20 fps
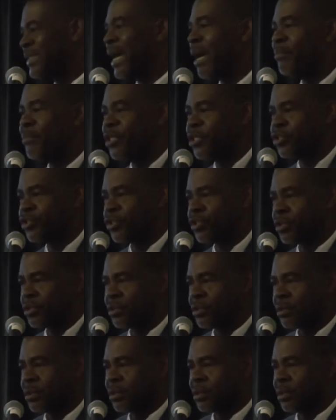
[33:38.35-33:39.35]
damage
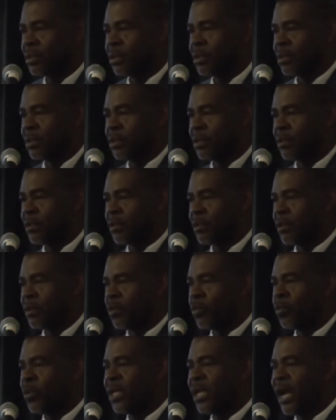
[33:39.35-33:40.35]

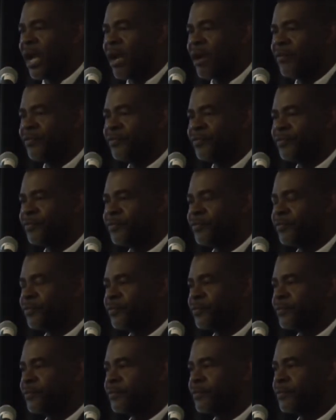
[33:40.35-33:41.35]
we have,
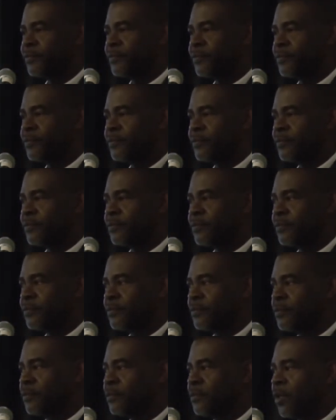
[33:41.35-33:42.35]

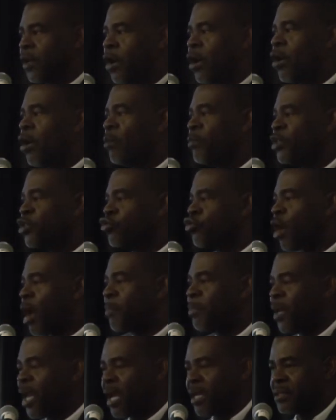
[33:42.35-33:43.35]
or how much
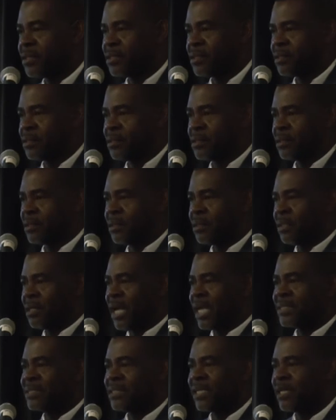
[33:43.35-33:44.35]
crop loss
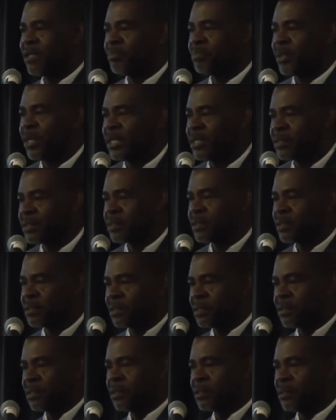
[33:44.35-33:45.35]
has taken place
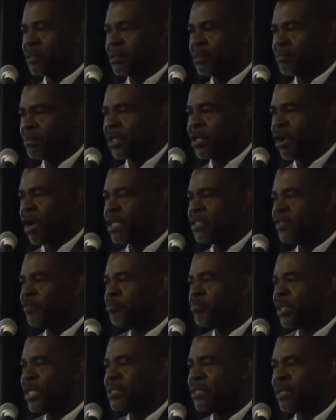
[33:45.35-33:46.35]
because
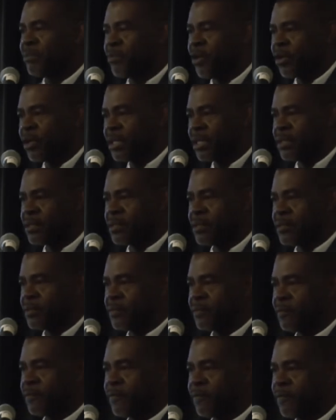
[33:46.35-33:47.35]
of pigs and
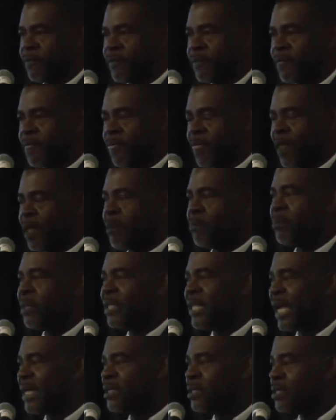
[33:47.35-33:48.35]
monkeys.
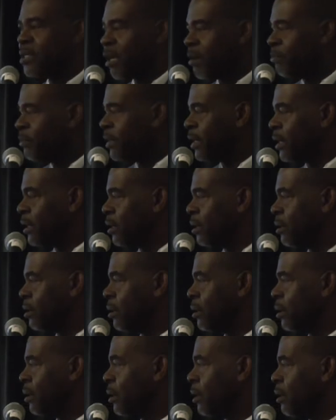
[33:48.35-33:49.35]
But that is
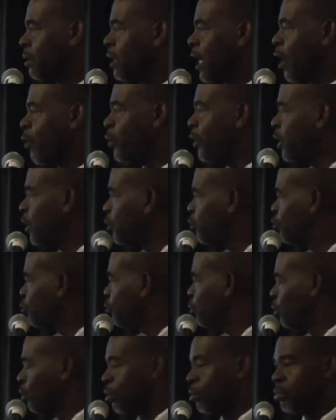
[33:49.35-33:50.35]
something that we need to
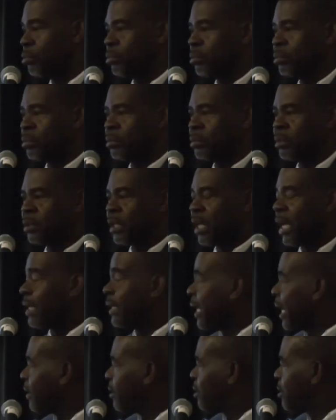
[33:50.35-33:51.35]
do,
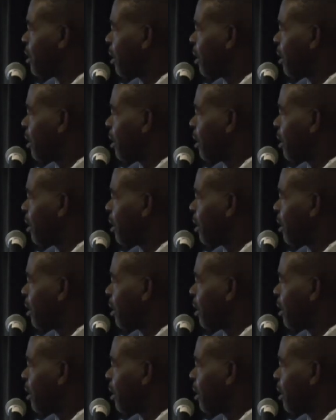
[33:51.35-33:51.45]
and that is